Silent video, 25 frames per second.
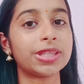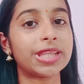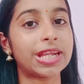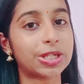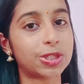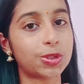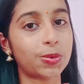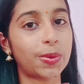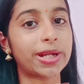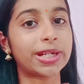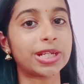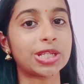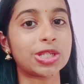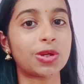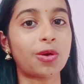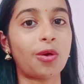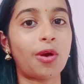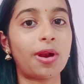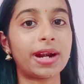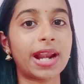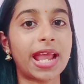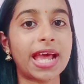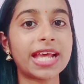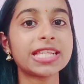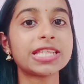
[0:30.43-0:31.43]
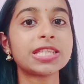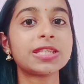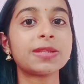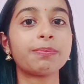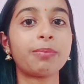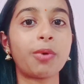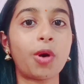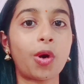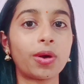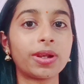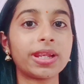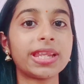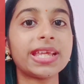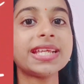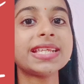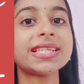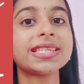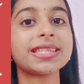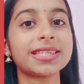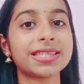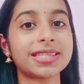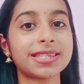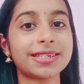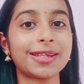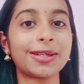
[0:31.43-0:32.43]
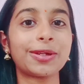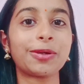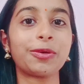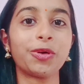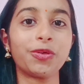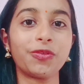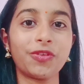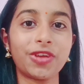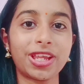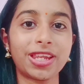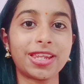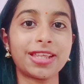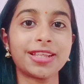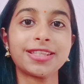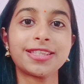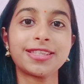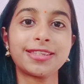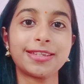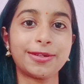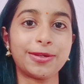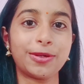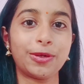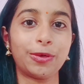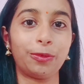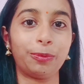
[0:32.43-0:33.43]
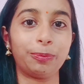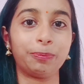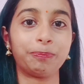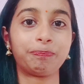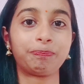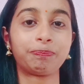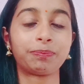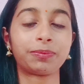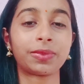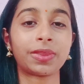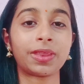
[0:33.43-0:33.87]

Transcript: That's why it is called as polycystic ovarian syndrome.